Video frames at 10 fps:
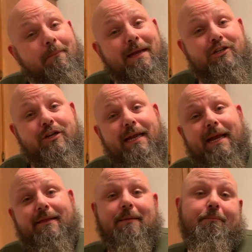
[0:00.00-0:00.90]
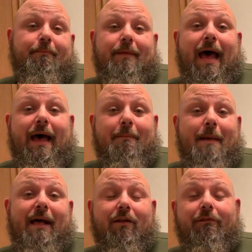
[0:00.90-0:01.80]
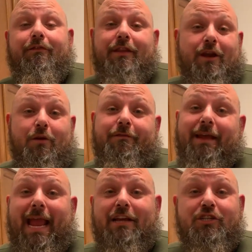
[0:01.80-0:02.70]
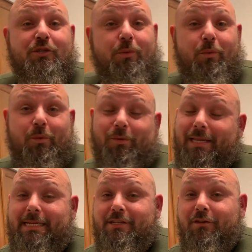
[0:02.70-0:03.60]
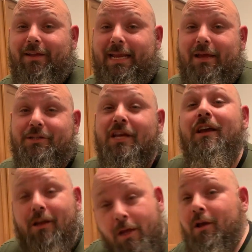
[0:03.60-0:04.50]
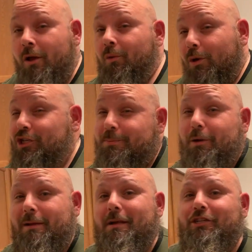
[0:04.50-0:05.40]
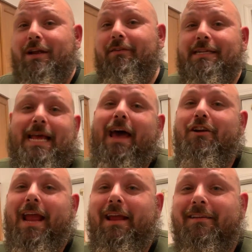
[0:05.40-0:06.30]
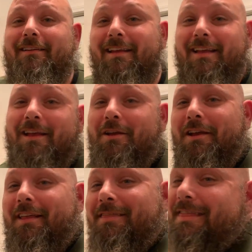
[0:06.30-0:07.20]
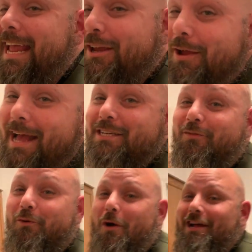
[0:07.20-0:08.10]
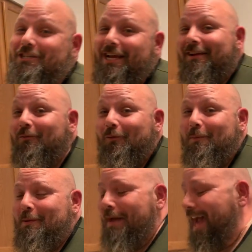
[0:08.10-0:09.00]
make sure you hit the bell for the notifications when we release new videos, ding, which is pretty much every Saturday. Pretty much. Thank you guys for watching. We'll be